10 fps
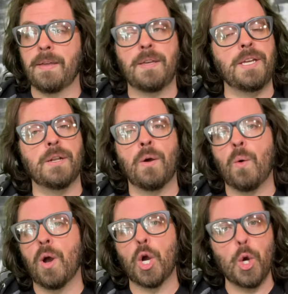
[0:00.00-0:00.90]
you
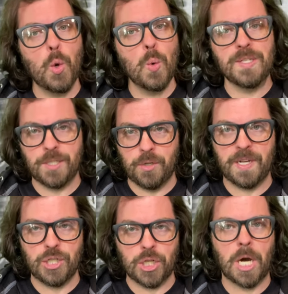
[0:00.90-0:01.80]
know, who was
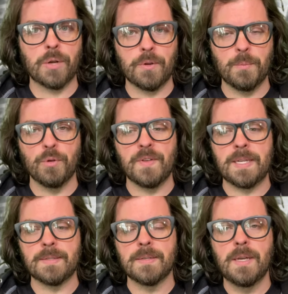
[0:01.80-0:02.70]
doing genre
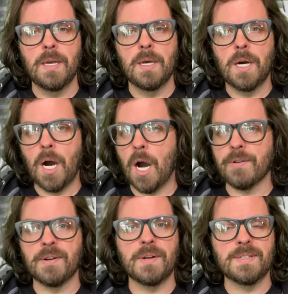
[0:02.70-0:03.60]
movies,
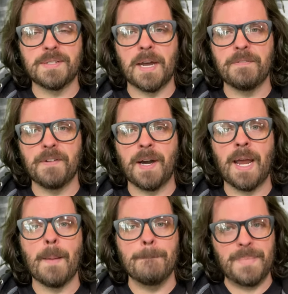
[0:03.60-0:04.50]
horror,
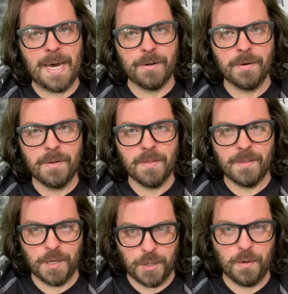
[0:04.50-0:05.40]
sci-fi, better
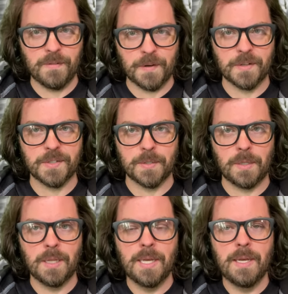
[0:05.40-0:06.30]
than
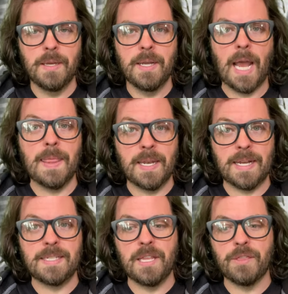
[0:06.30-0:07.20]
Universal in the
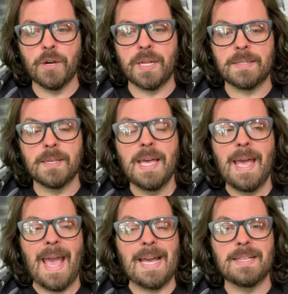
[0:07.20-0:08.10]
1930s?
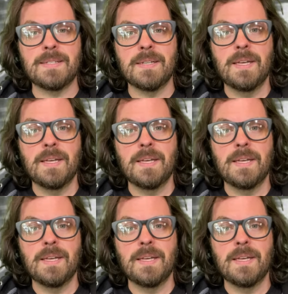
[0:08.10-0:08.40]
And